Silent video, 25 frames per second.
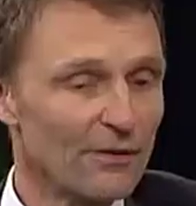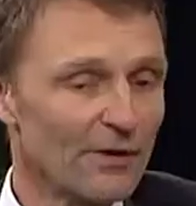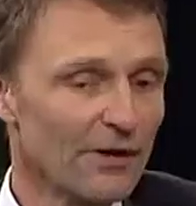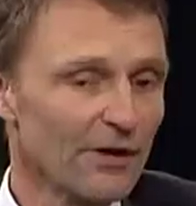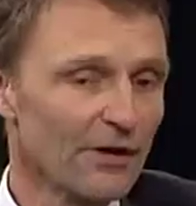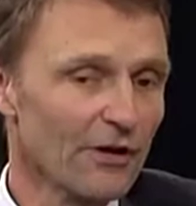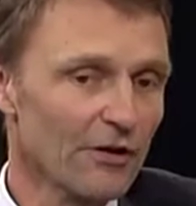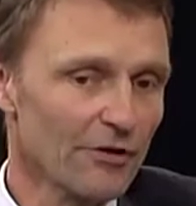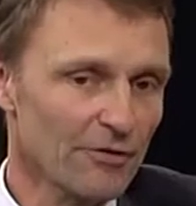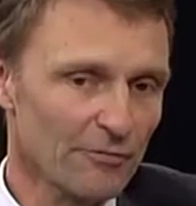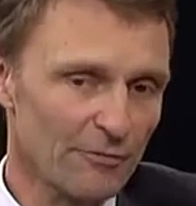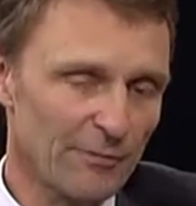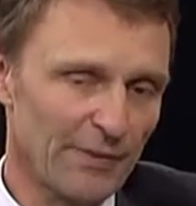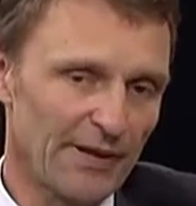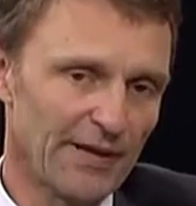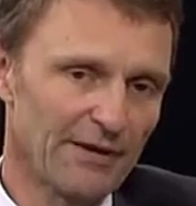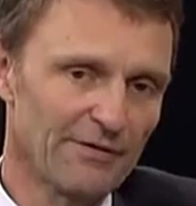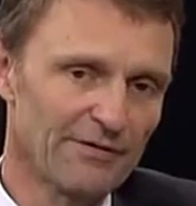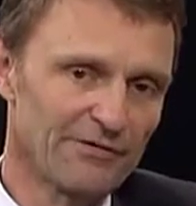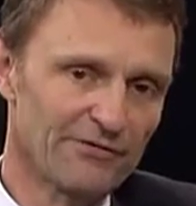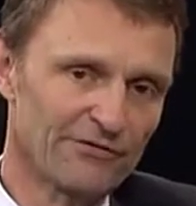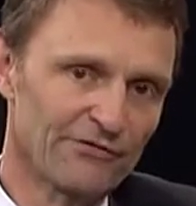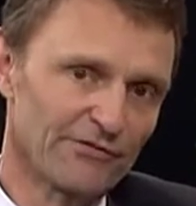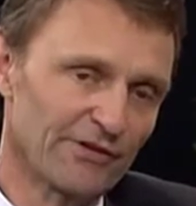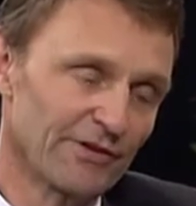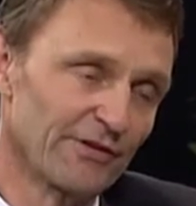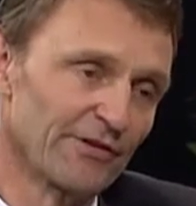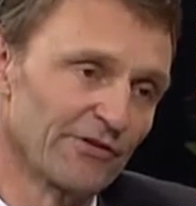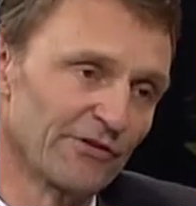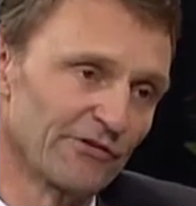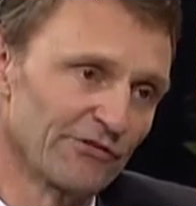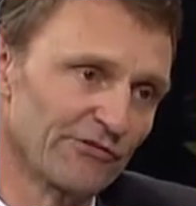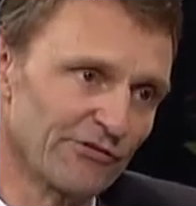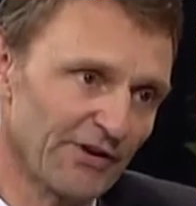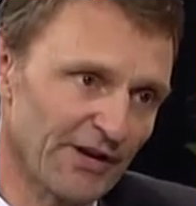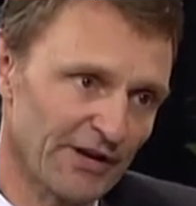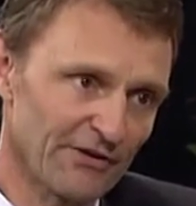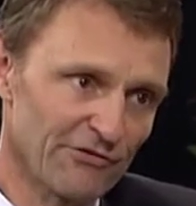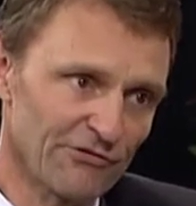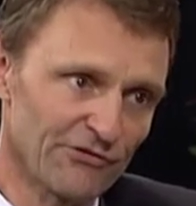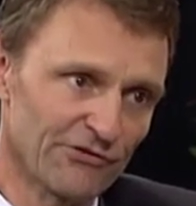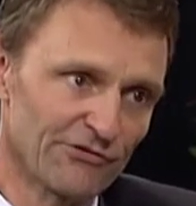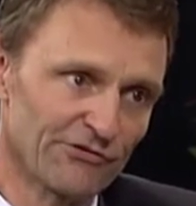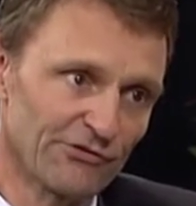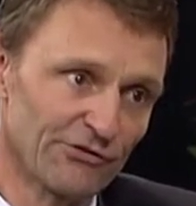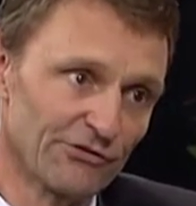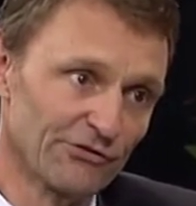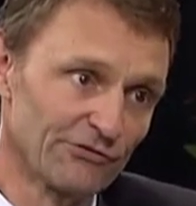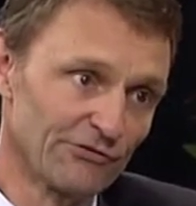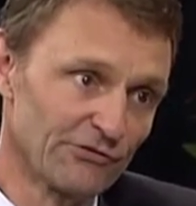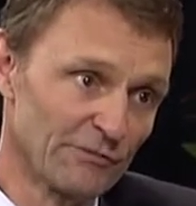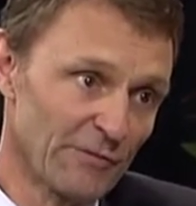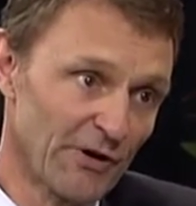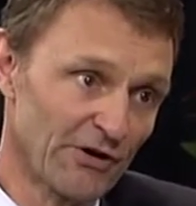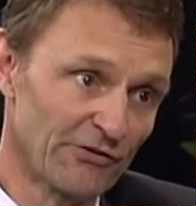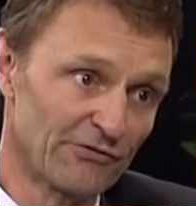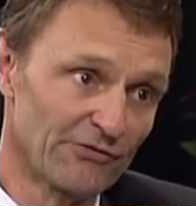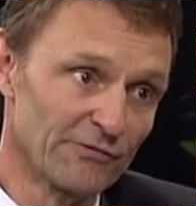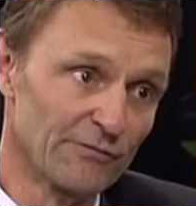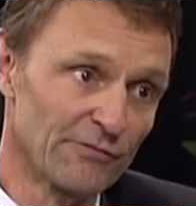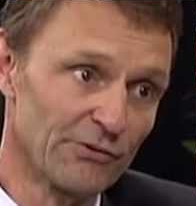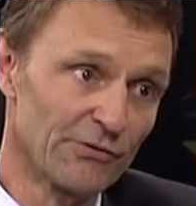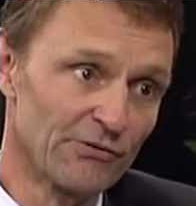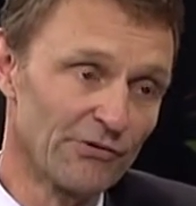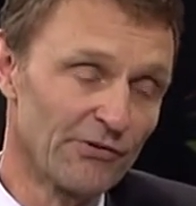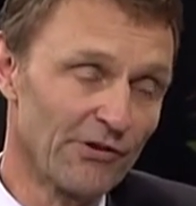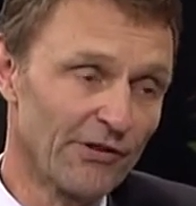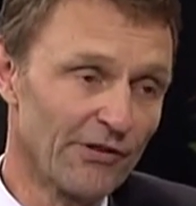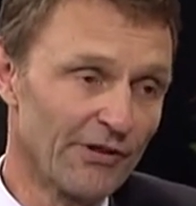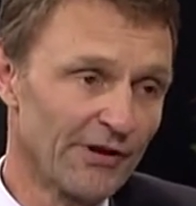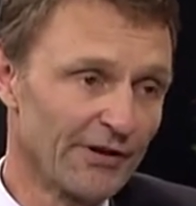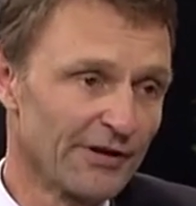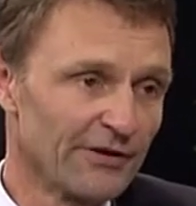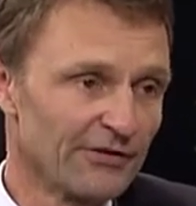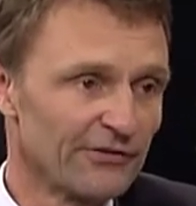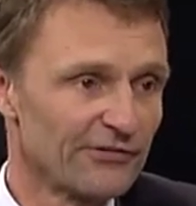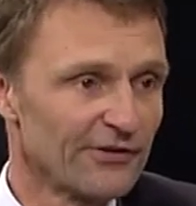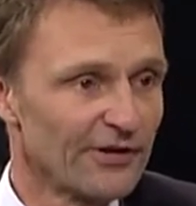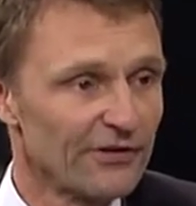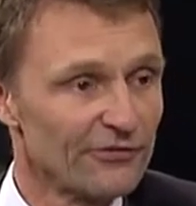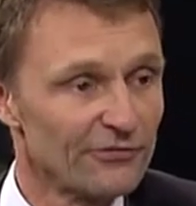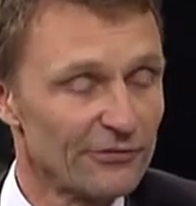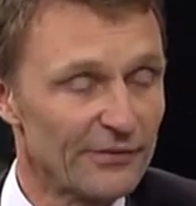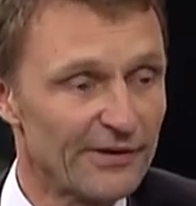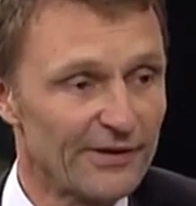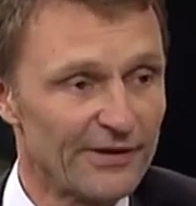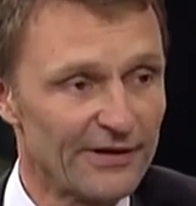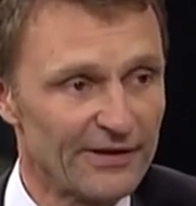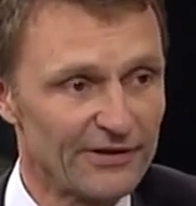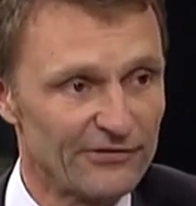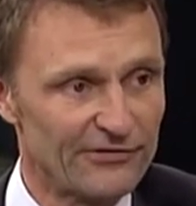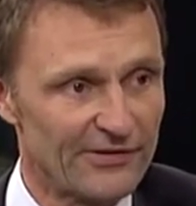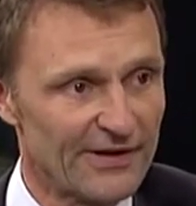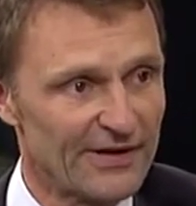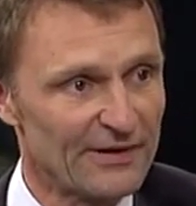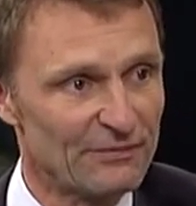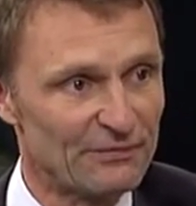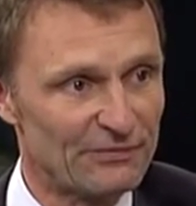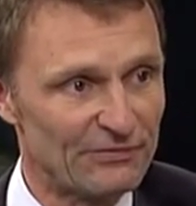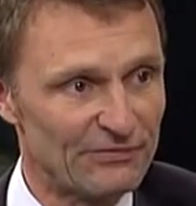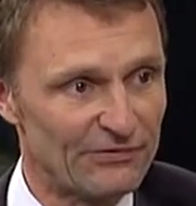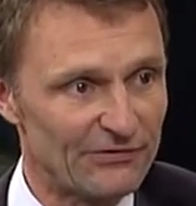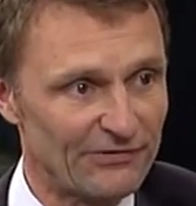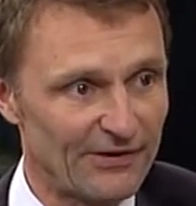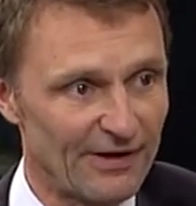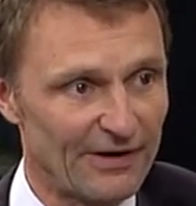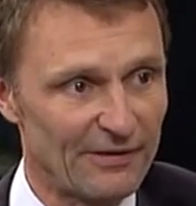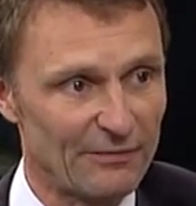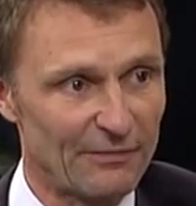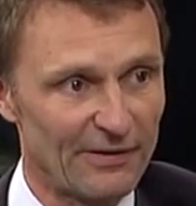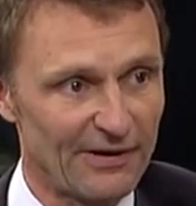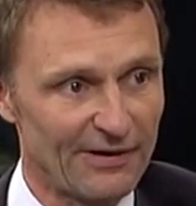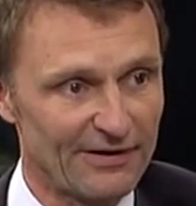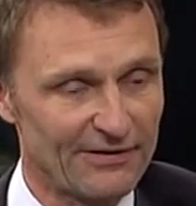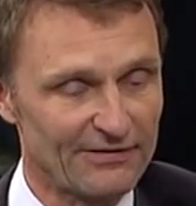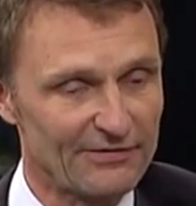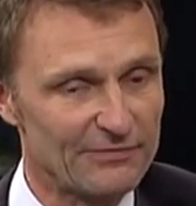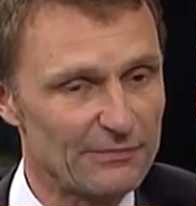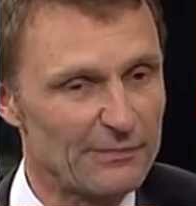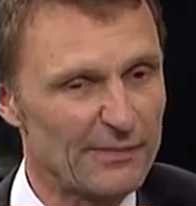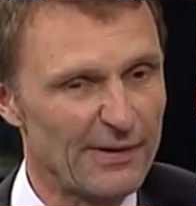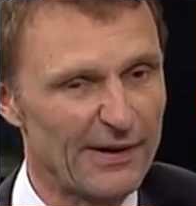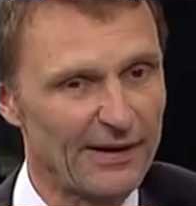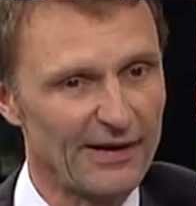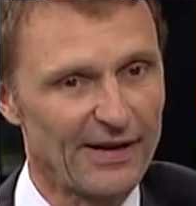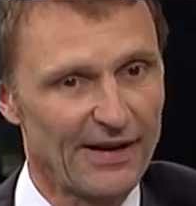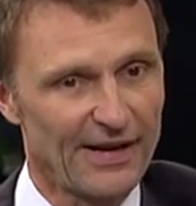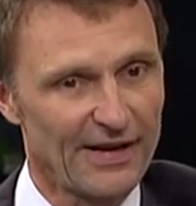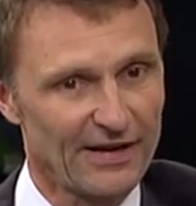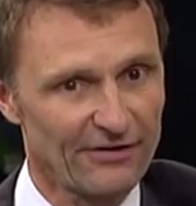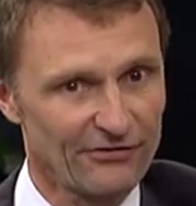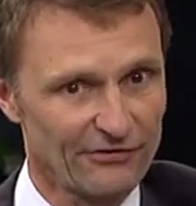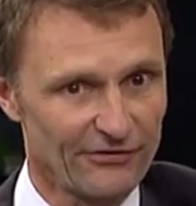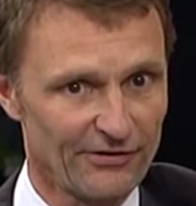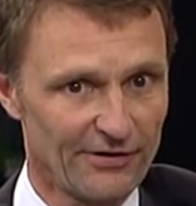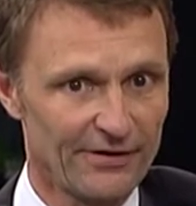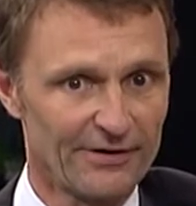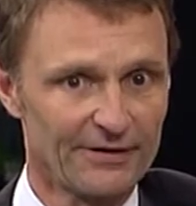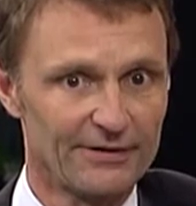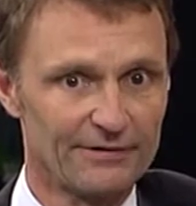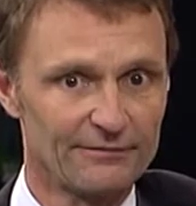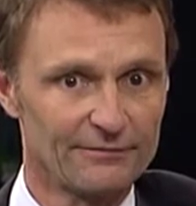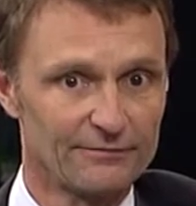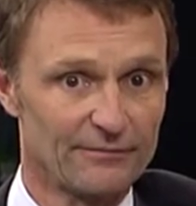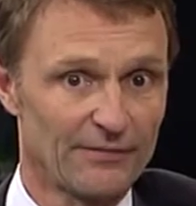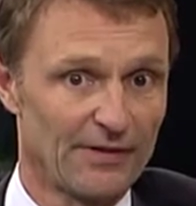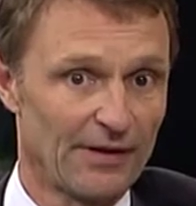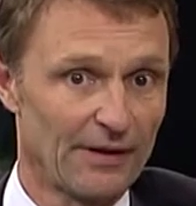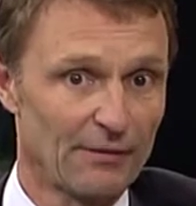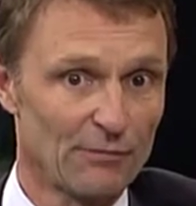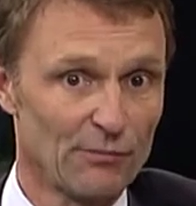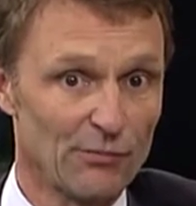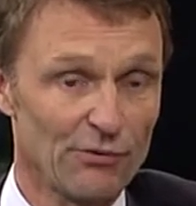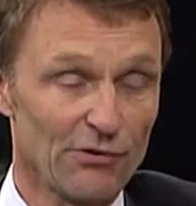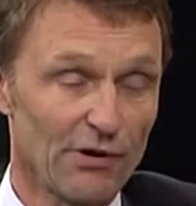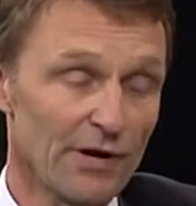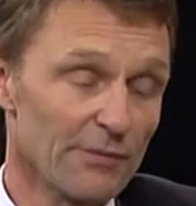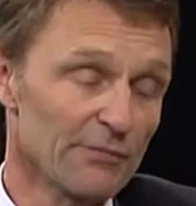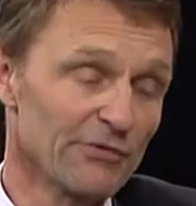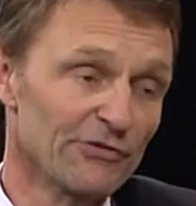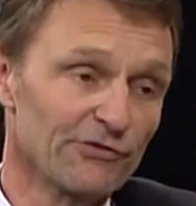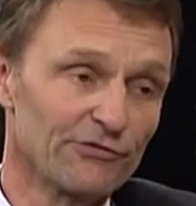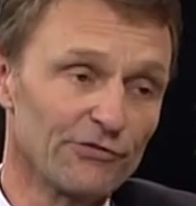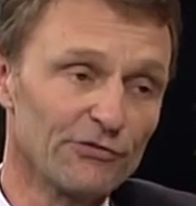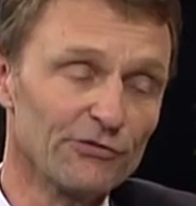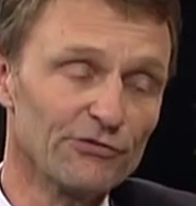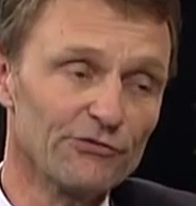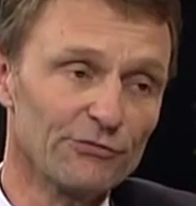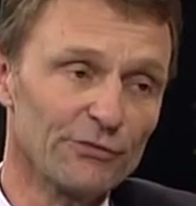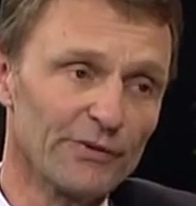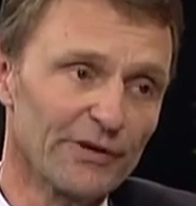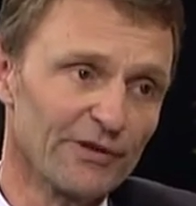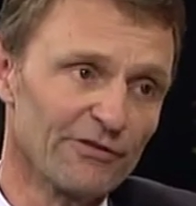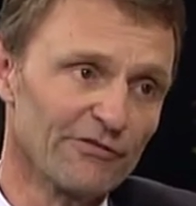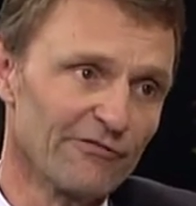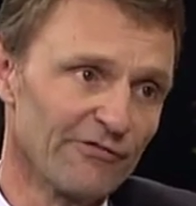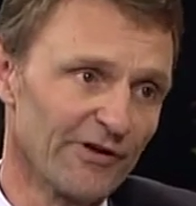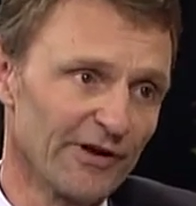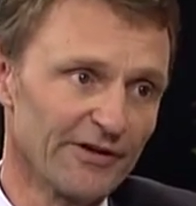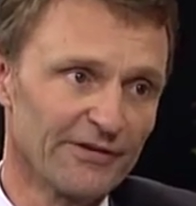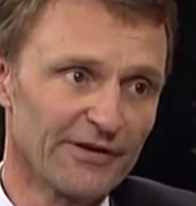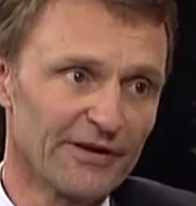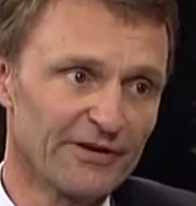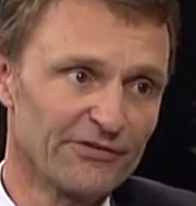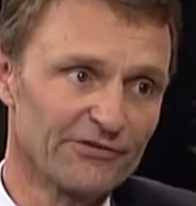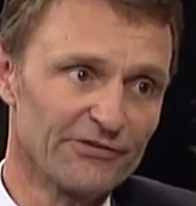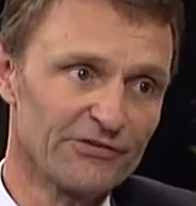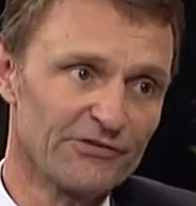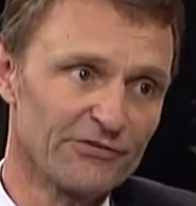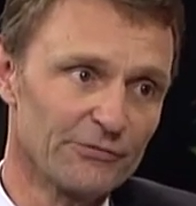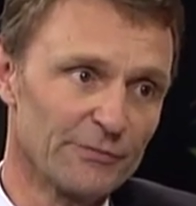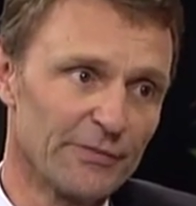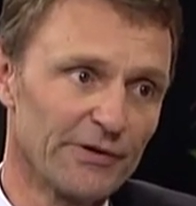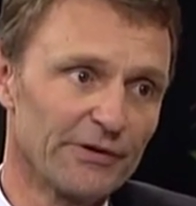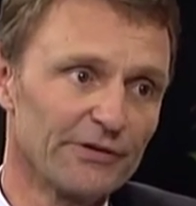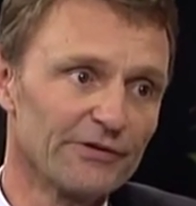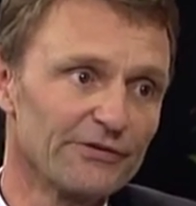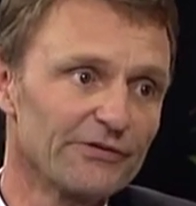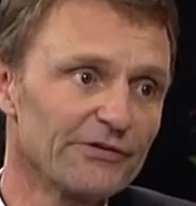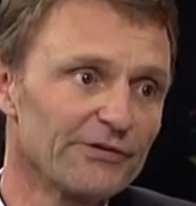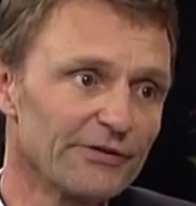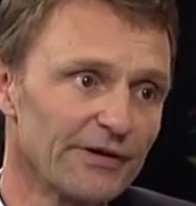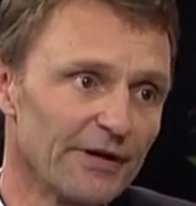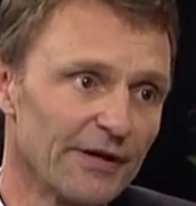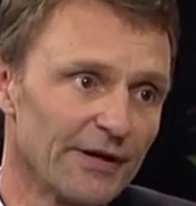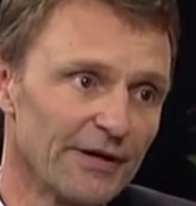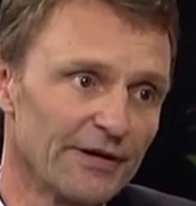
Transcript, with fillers: Well, a lot of parents think that the secondary school is the most important thing because that's where the exams take place. But actually, um, primary school is where the foundation's built.